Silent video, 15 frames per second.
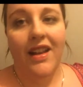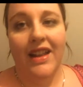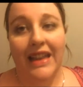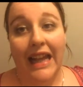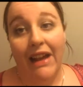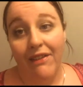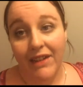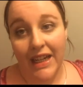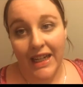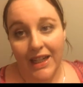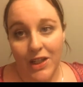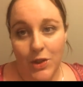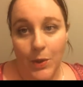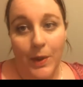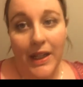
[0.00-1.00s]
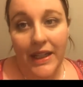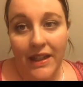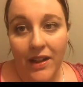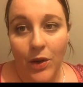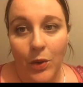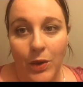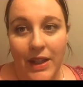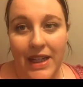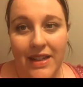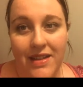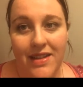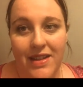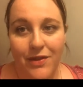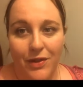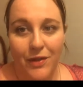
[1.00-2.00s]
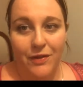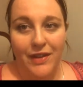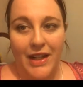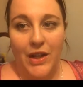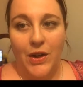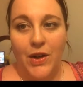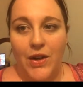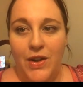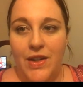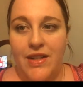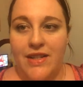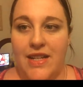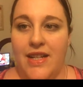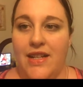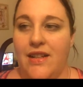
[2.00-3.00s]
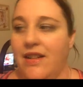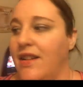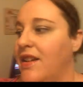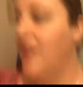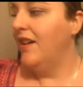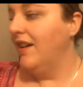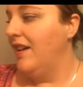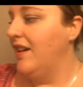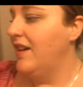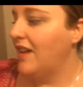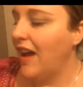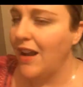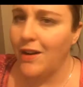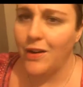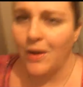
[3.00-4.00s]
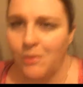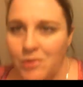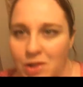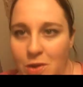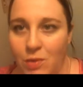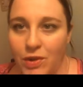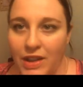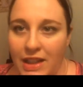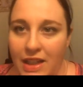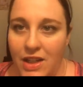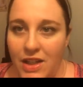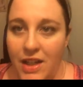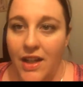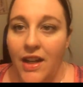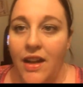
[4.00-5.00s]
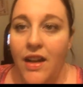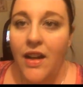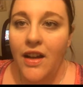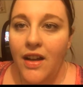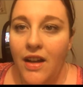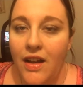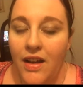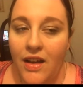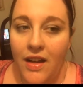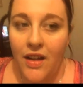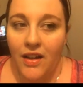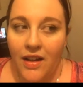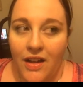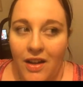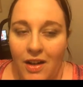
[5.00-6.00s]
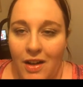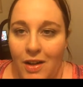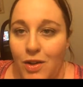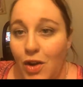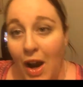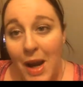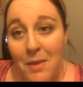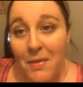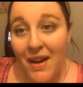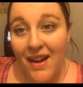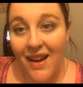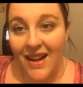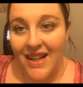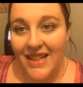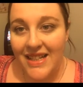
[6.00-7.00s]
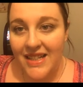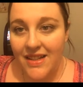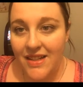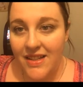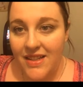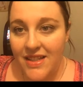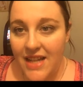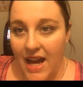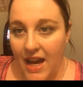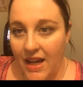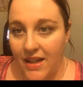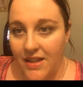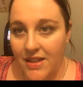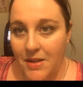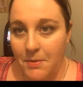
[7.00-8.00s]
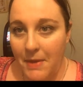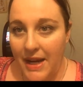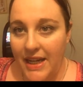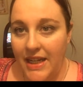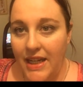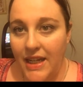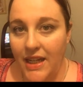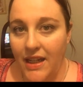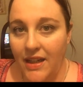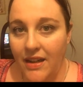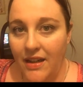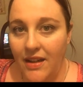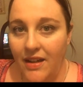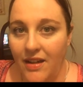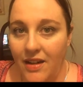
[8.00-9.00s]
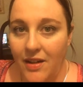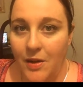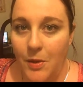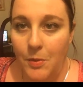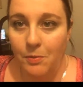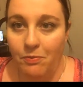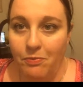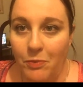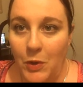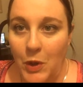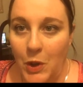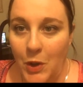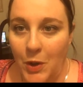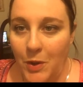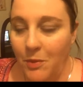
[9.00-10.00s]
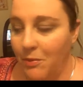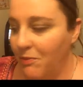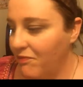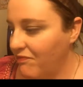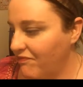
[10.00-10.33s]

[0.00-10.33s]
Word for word: loving doing all these different videos and I don't know, I'm just really trying my hardest at making, you know,